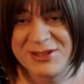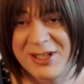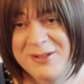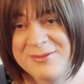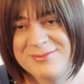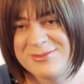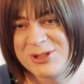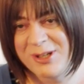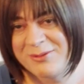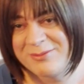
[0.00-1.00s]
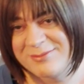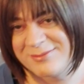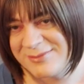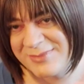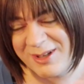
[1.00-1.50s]
so John,
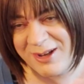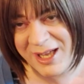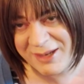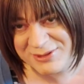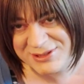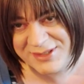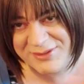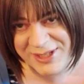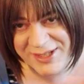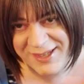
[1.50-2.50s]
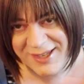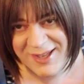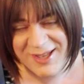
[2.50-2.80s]
I have received it,